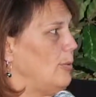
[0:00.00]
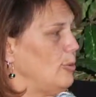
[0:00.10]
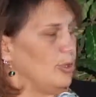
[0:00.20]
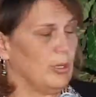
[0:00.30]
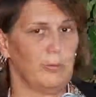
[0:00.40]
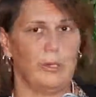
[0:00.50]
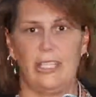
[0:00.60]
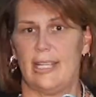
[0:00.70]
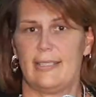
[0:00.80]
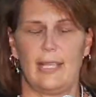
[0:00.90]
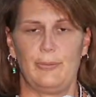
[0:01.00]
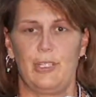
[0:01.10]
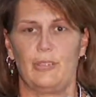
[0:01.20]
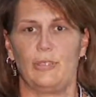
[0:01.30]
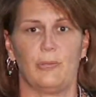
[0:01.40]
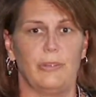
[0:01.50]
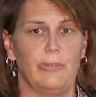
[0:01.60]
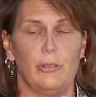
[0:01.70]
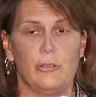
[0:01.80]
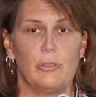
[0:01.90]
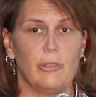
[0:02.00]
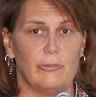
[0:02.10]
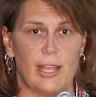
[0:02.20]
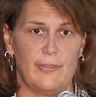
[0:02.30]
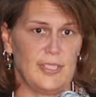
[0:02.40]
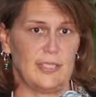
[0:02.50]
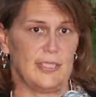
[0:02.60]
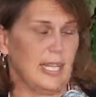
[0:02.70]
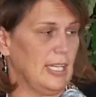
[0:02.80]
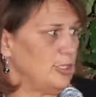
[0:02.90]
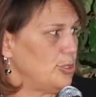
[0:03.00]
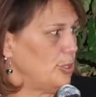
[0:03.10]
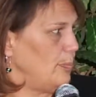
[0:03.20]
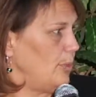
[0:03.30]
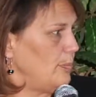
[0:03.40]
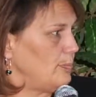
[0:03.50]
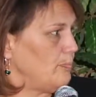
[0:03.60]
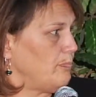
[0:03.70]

You can put the acceptance or refusal of life-sustaining treatment.